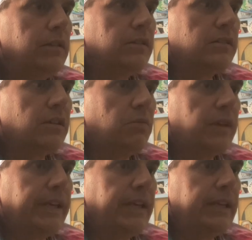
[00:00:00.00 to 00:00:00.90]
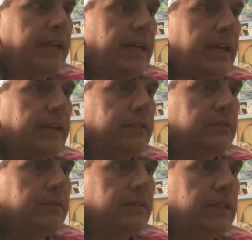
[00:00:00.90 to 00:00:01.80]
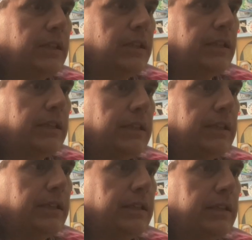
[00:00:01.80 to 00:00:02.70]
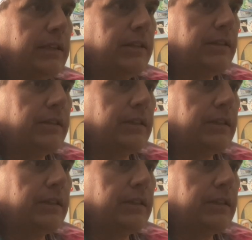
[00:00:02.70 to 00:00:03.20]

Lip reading: So we're getting that, and